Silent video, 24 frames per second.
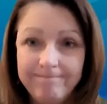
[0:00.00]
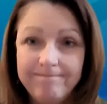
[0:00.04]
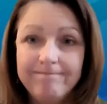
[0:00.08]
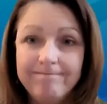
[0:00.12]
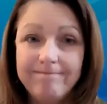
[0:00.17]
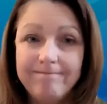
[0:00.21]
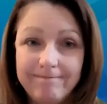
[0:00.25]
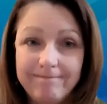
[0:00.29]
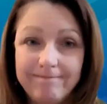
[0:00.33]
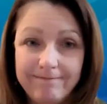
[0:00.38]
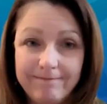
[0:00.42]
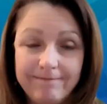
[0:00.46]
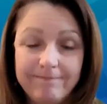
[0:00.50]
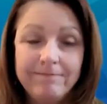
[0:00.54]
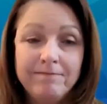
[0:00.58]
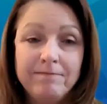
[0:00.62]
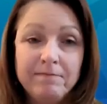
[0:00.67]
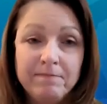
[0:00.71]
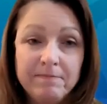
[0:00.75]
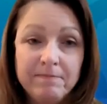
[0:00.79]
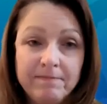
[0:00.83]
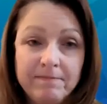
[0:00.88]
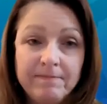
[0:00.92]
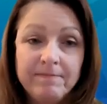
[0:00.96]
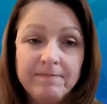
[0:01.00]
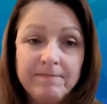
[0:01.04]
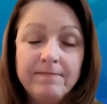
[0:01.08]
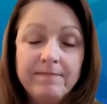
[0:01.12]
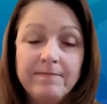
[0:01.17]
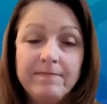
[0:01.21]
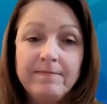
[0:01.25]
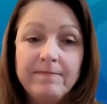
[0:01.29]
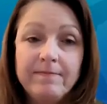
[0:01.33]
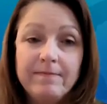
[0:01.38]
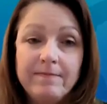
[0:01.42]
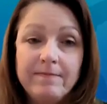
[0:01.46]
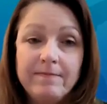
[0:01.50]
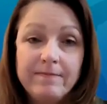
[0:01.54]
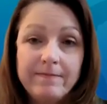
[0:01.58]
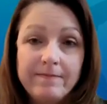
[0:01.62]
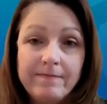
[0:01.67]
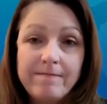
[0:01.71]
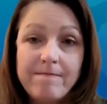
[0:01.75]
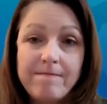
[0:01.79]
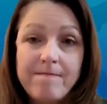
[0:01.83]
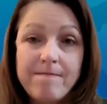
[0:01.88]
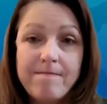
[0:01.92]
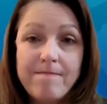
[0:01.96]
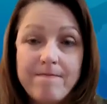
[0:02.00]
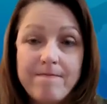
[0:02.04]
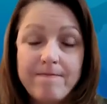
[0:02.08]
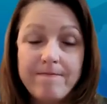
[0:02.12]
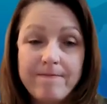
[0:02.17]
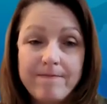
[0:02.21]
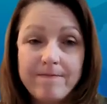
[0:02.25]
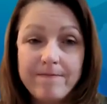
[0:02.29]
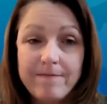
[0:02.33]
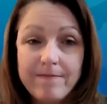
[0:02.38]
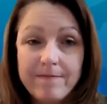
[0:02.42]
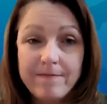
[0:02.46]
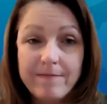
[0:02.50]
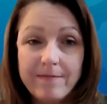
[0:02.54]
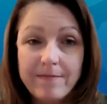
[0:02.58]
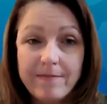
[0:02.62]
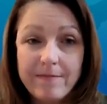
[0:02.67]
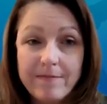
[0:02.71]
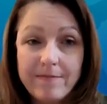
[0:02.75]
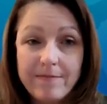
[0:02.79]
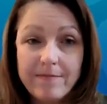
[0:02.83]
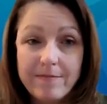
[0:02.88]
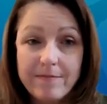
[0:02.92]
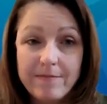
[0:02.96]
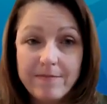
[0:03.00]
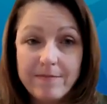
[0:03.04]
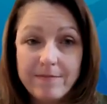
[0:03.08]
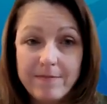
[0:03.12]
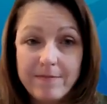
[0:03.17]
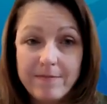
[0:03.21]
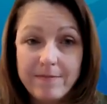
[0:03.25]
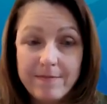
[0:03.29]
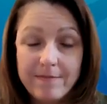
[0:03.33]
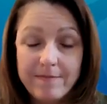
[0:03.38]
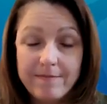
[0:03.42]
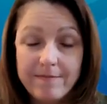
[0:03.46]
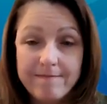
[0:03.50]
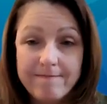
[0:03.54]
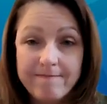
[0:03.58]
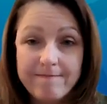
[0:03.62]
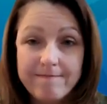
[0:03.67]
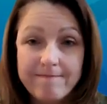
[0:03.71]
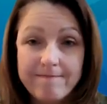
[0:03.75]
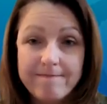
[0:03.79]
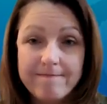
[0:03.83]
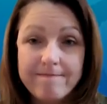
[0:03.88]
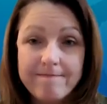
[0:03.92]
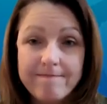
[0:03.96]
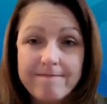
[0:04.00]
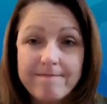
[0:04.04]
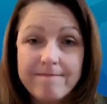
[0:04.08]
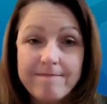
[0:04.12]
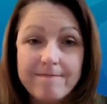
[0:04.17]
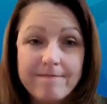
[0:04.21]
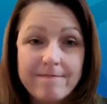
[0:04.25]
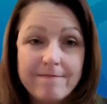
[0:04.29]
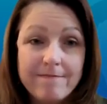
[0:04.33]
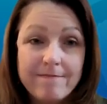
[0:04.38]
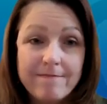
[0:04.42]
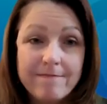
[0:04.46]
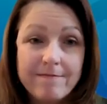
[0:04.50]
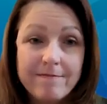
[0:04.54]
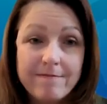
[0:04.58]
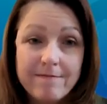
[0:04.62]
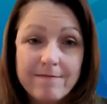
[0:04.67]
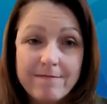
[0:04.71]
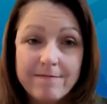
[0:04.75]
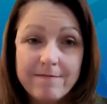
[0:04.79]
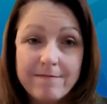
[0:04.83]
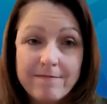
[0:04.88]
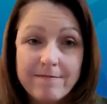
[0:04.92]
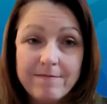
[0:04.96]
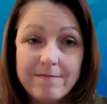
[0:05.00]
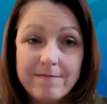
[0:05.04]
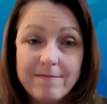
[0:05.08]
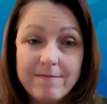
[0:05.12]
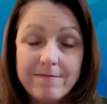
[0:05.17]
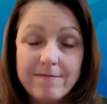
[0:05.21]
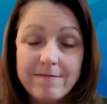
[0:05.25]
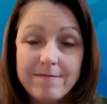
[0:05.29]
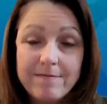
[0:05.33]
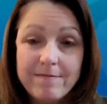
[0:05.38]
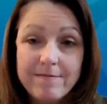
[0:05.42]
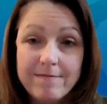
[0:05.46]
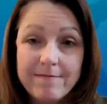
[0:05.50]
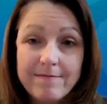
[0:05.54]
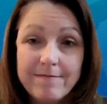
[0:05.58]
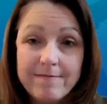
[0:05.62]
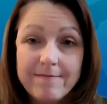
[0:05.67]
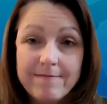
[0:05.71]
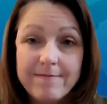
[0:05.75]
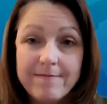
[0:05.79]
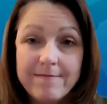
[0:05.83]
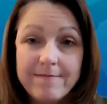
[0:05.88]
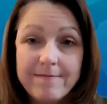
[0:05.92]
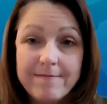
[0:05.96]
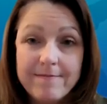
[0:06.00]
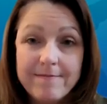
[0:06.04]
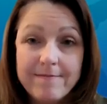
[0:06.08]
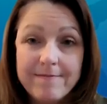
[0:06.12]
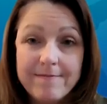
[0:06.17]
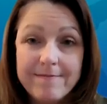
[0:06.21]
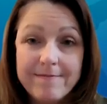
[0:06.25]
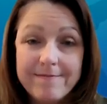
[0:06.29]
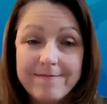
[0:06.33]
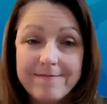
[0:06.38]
(silent)